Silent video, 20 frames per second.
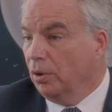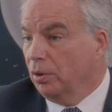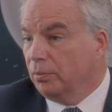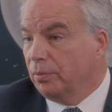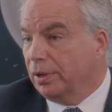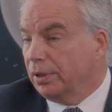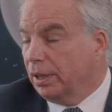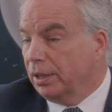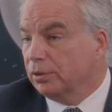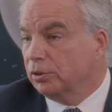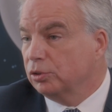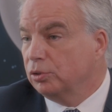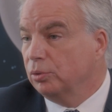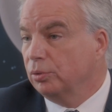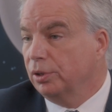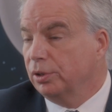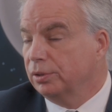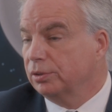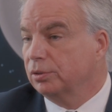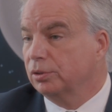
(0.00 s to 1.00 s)
Right?
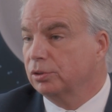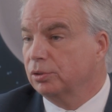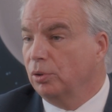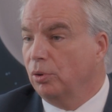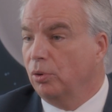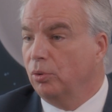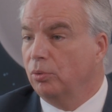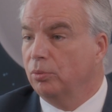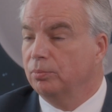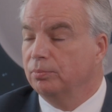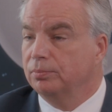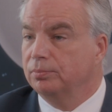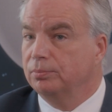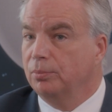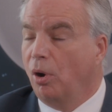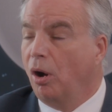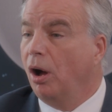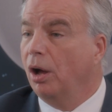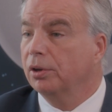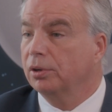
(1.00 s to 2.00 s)
There's no
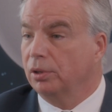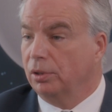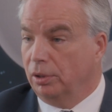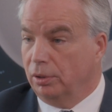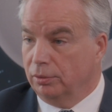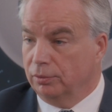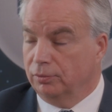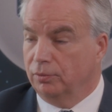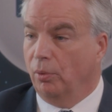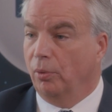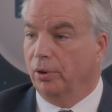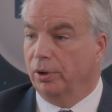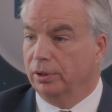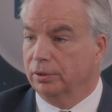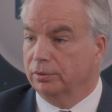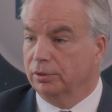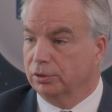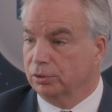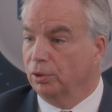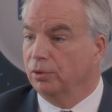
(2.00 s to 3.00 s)
model for it.
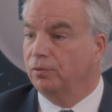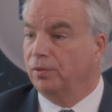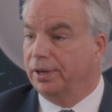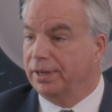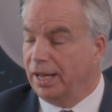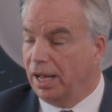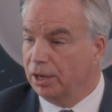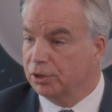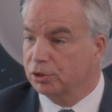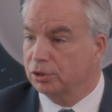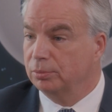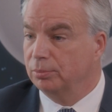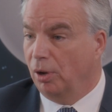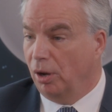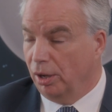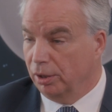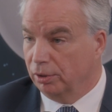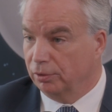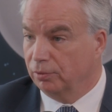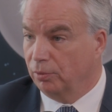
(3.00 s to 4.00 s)
There's no financial
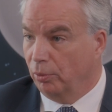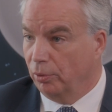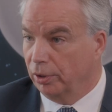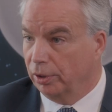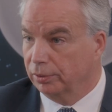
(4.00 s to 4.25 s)
model for